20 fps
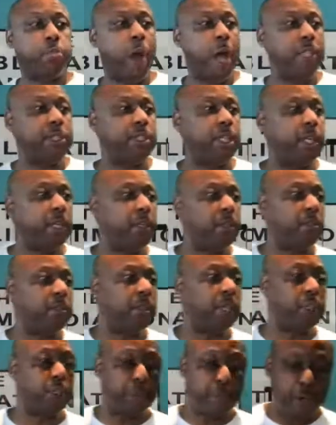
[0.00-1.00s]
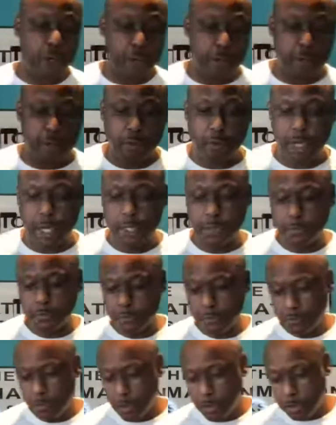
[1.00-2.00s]
project experiment. Okay,
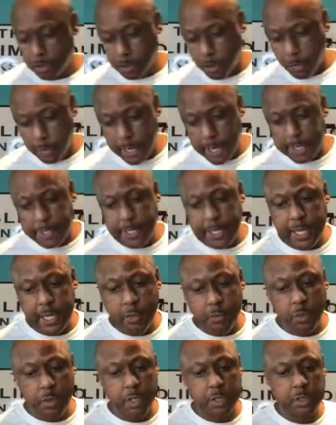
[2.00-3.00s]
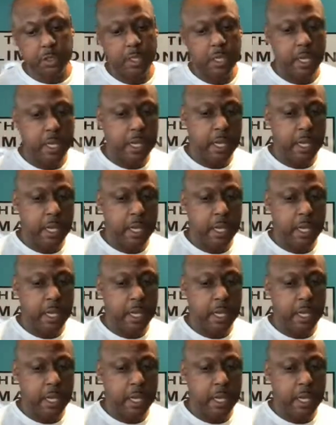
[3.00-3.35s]
so what I did was